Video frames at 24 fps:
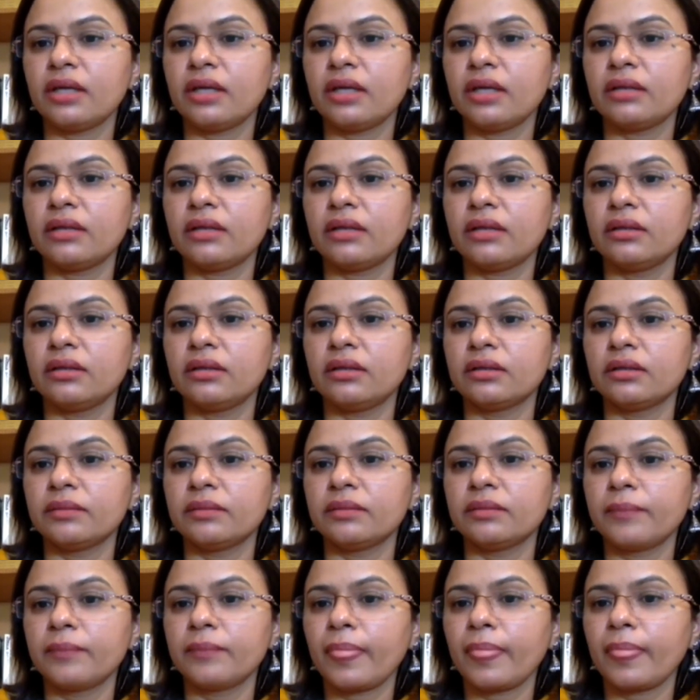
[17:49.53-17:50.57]
And
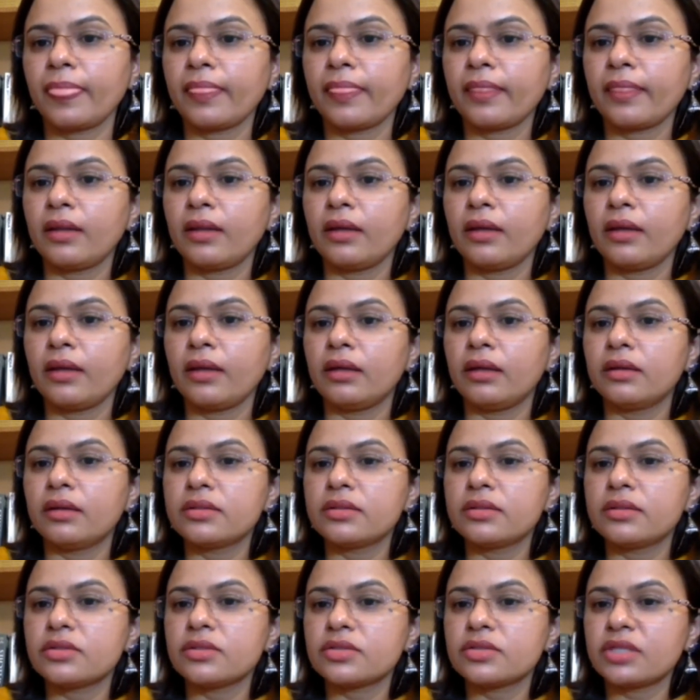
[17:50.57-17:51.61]

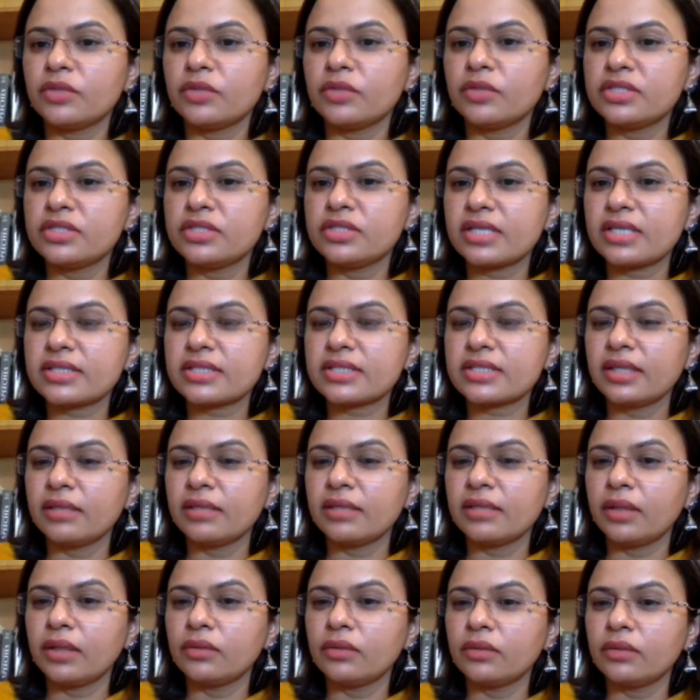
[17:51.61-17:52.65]
so someone's asking
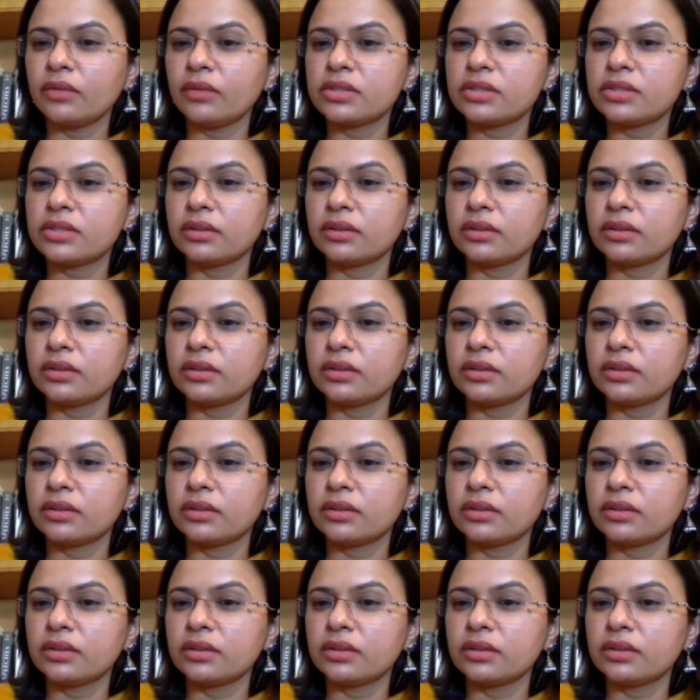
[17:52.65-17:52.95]
about